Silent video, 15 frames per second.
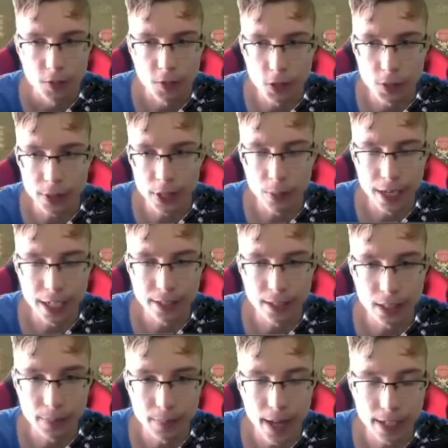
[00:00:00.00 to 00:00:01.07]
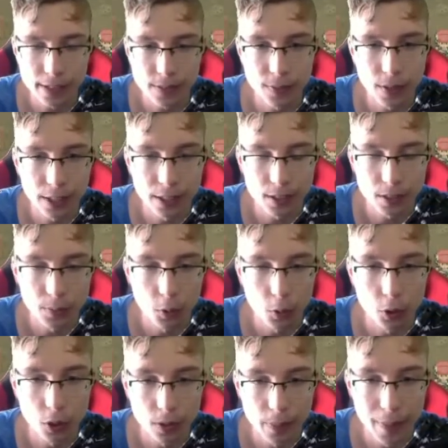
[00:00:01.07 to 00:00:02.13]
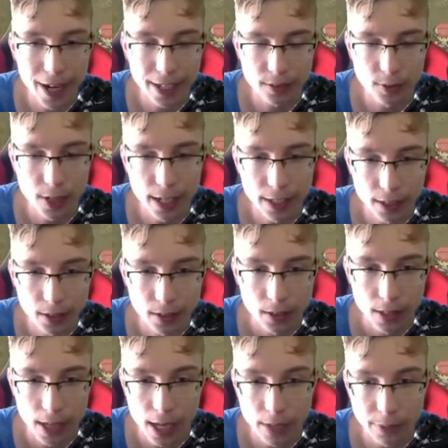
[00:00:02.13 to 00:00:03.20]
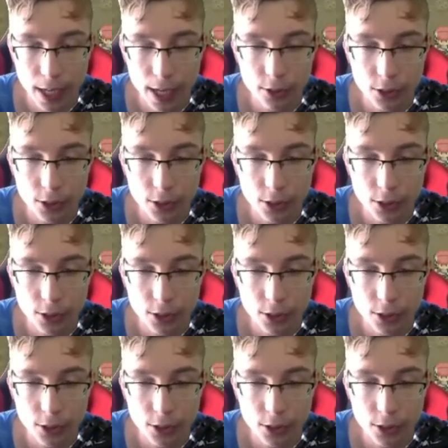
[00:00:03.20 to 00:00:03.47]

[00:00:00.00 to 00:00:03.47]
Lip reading: following away the max phantasm or the max dragon, and we